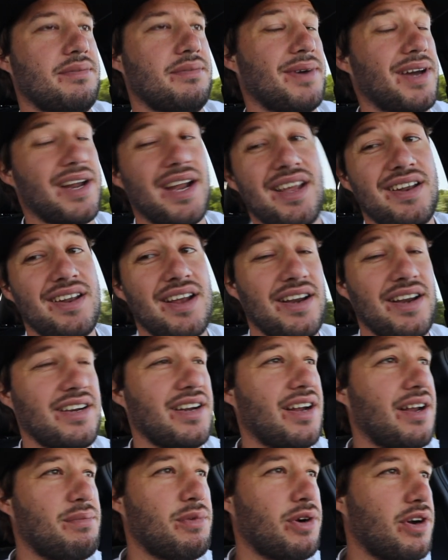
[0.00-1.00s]
They might have had
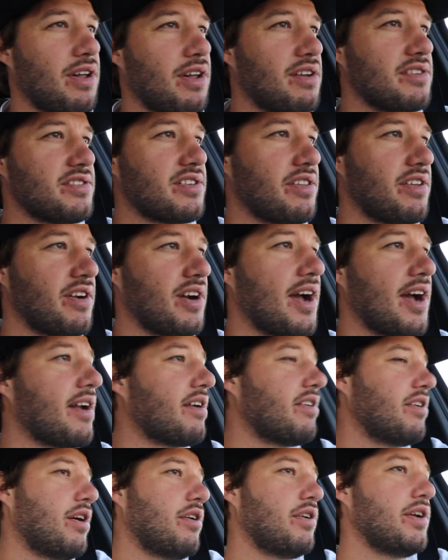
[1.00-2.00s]
99 more dollars on there. I
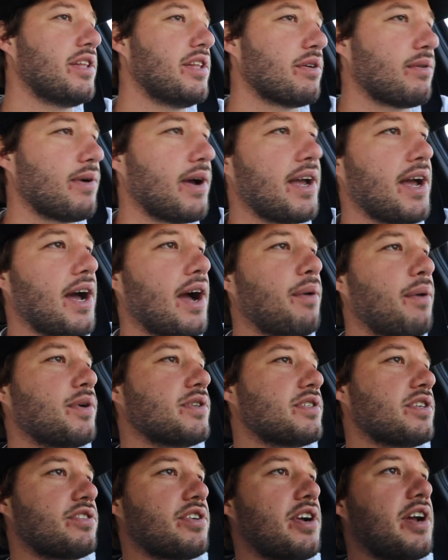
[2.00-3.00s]
don't know. Either way, I
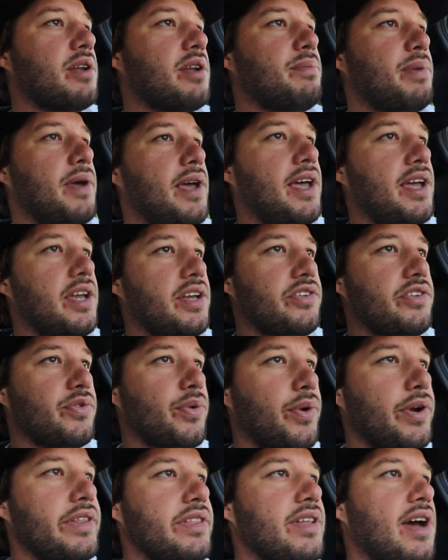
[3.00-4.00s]
wasn't trying to pay
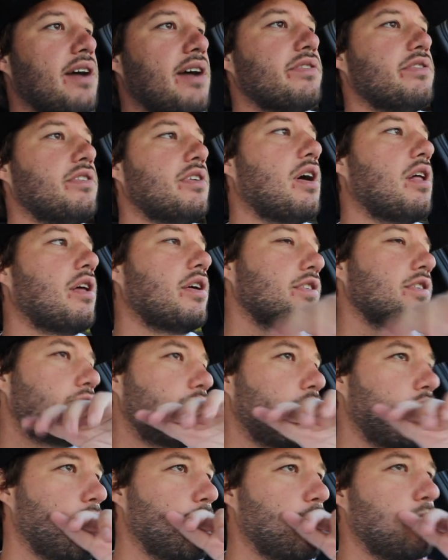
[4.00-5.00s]
$20,000
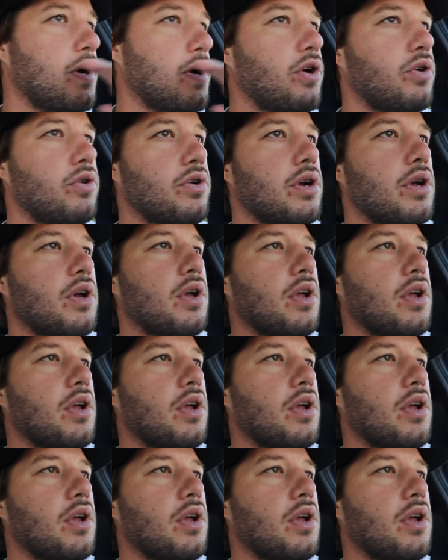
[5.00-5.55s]
for a boat